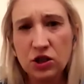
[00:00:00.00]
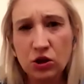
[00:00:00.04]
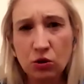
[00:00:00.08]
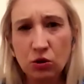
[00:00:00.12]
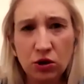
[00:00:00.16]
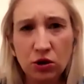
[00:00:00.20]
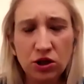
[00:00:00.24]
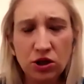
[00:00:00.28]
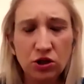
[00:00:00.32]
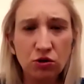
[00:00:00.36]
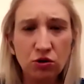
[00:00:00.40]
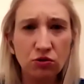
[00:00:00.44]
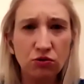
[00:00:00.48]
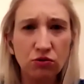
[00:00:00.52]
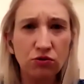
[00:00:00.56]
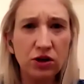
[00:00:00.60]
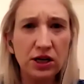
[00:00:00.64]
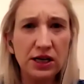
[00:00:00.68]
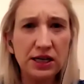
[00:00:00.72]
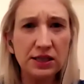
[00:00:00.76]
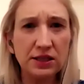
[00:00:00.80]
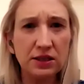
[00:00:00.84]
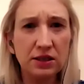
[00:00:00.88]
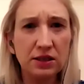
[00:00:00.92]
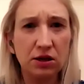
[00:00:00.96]
So in your
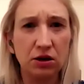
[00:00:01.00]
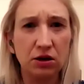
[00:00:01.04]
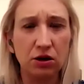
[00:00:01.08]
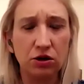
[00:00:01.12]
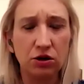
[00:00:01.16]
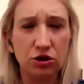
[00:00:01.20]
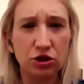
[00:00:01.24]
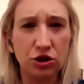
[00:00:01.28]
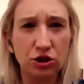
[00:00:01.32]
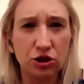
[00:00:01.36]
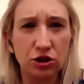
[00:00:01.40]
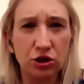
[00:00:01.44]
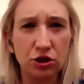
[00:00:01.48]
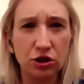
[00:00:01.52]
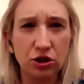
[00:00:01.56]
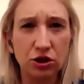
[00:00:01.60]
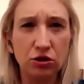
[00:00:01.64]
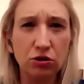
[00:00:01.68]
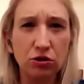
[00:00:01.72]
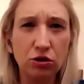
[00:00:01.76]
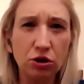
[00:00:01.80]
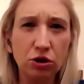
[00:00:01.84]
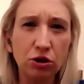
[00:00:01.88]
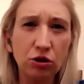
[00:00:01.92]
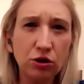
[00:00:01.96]
research,
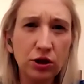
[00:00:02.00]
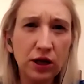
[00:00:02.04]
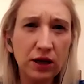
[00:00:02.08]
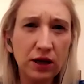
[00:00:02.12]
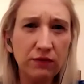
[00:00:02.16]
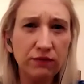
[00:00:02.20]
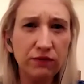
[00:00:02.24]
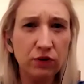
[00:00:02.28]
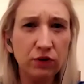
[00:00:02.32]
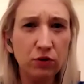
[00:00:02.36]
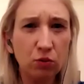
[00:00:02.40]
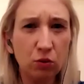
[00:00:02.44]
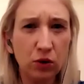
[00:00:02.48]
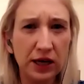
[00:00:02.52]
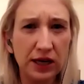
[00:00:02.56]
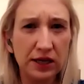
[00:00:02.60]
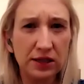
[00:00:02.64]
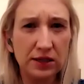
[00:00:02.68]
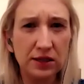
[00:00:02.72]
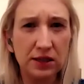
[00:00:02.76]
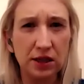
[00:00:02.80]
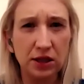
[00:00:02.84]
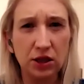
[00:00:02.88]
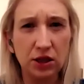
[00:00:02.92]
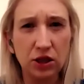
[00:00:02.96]
you're looking for
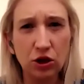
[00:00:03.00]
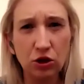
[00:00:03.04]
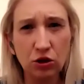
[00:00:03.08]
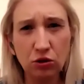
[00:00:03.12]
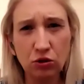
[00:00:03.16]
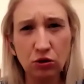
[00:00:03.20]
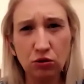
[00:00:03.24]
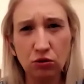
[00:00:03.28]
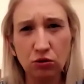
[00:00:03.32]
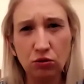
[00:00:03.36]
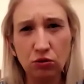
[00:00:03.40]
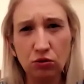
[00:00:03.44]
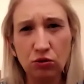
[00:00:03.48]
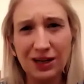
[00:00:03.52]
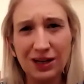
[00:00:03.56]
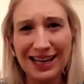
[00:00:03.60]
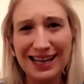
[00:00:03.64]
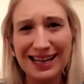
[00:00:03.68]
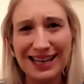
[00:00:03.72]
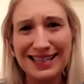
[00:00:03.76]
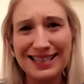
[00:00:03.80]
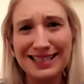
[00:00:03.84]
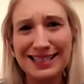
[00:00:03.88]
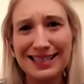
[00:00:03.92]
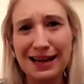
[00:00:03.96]
ways that you
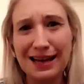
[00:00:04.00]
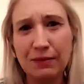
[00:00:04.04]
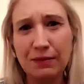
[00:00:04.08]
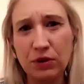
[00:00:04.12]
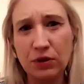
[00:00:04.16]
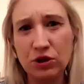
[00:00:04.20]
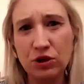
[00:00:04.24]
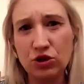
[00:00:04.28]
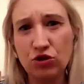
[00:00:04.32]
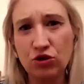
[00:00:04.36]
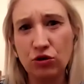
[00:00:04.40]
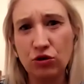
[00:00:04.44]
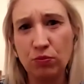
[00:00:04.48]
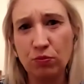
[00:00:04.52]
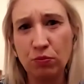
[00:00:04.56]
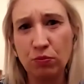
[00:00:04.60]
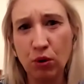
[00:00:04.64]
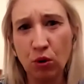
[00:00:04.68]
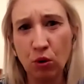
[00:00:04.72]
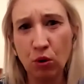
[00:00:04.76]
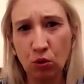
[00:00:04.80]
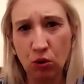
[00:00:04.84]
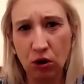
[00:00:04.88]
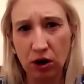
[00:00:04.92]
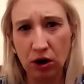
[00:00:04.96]
can establish
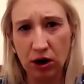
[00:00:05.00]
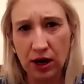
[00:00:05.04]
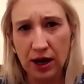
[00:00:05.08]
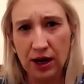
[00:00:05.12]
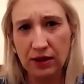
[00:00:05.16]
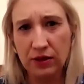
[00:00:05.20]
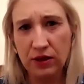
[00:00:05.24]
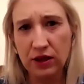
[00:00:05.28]
rapport,